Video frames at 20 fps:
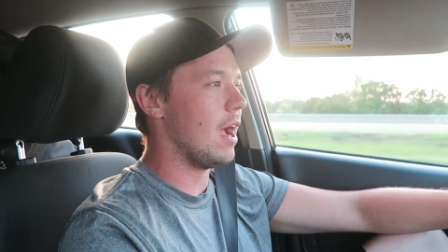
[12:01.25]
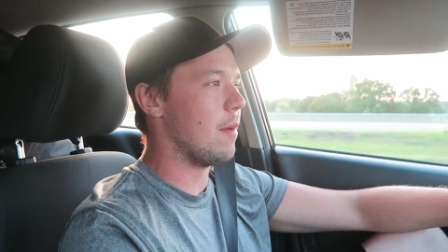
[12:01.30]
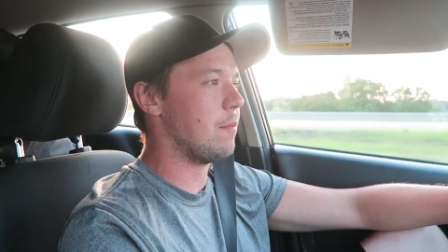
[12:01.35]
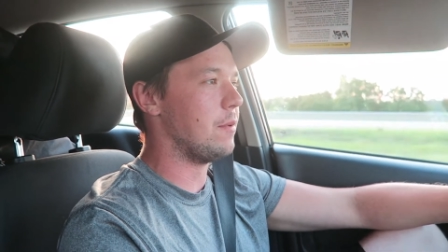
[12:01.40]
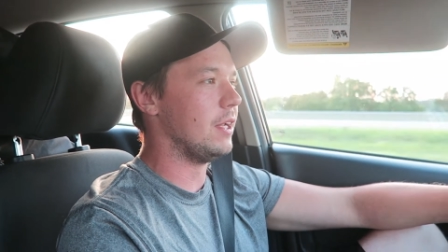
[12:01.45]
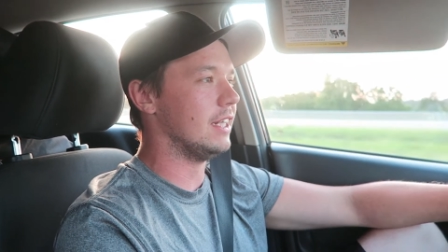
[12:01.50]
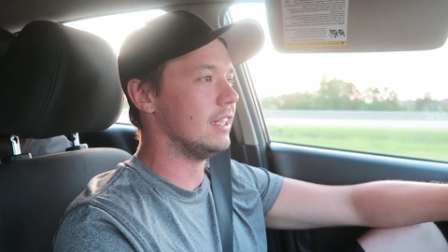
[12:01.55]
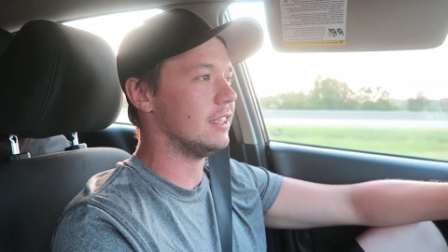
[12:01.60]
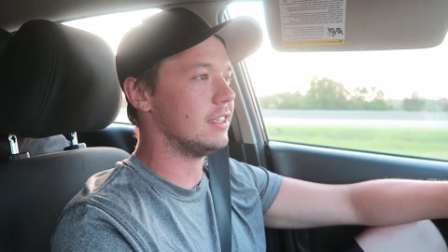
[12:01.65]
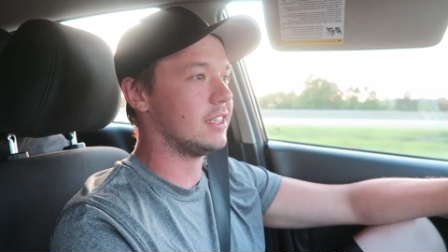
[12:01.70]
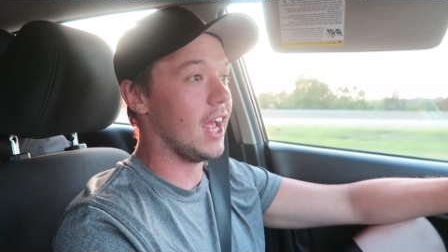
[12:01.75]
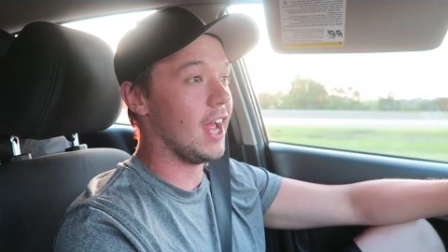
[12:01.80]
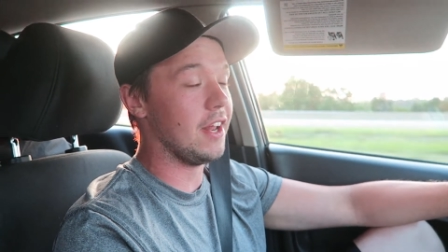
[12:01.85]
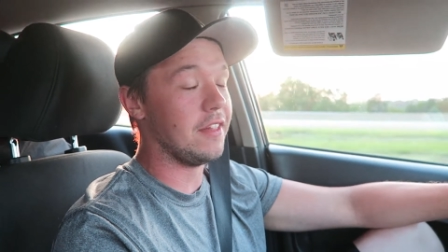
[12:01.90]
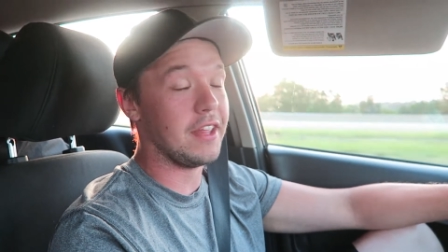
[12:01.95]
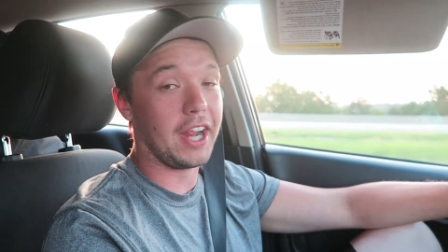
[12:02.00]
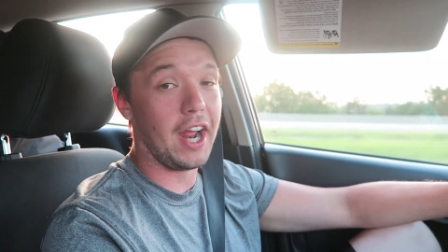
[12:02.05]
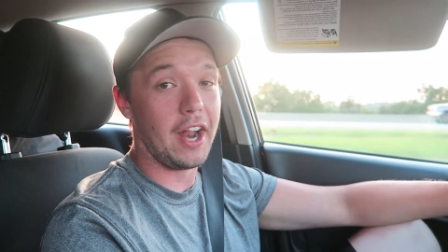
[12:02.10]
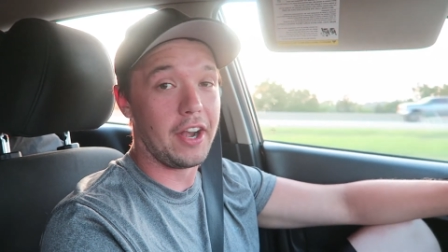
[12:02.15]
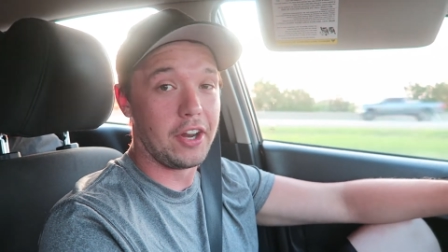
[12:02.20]
that being
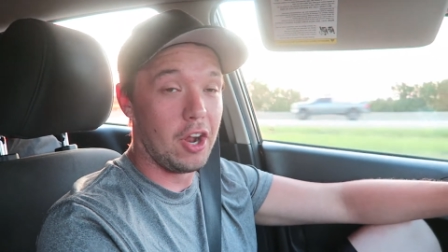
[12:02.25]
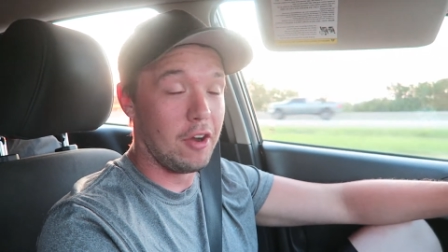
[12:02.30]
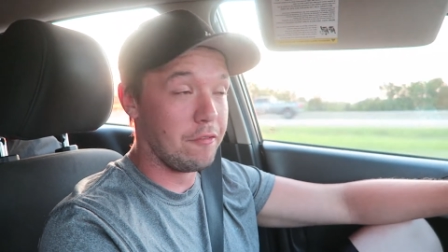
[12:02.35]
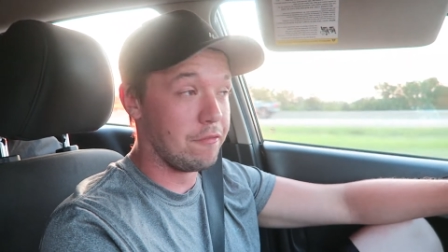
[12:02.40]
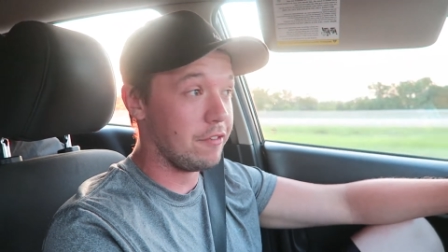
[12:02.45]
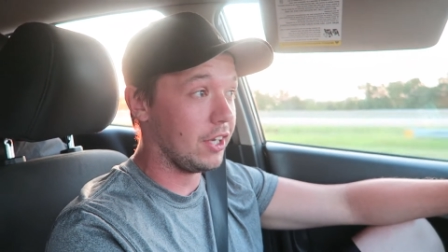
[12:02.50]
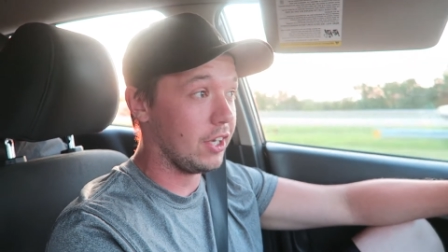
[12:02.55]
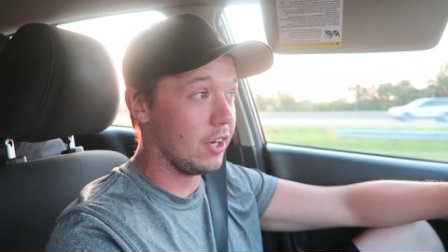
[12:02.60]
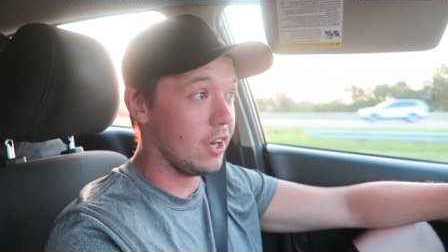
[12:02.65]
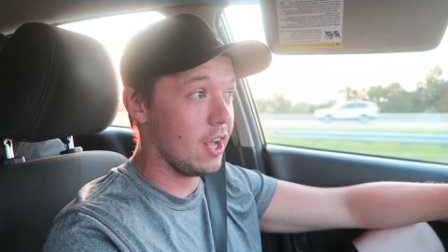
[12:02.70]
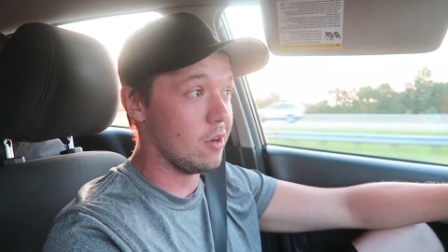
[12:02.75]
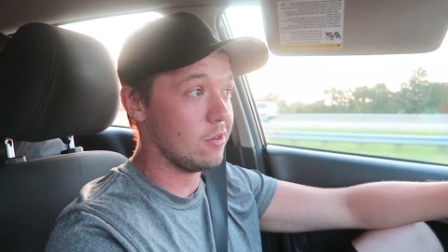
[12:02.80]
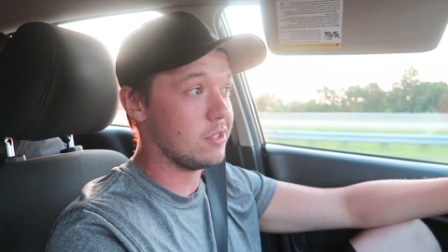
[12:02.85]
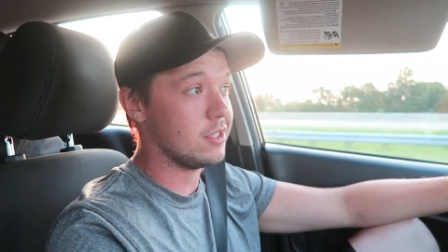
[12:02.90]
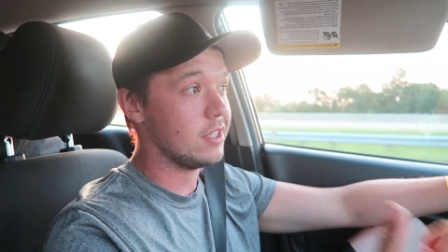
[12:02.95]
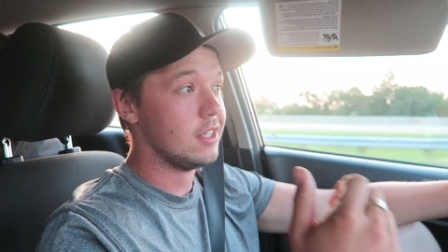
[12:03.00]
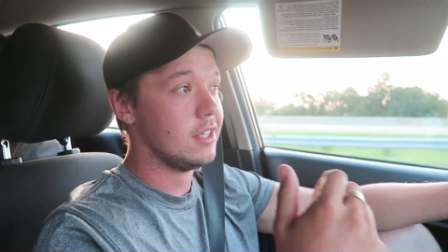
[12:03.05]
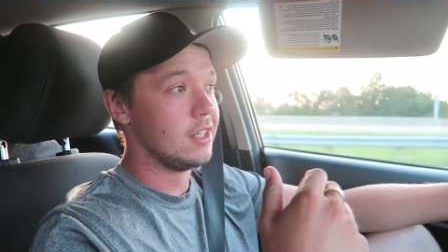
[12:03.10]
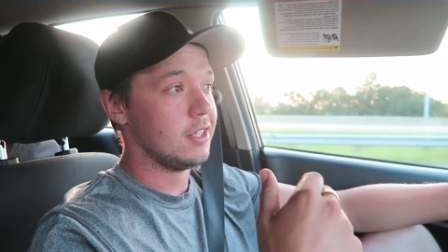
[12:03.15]
said, they got it all figured out.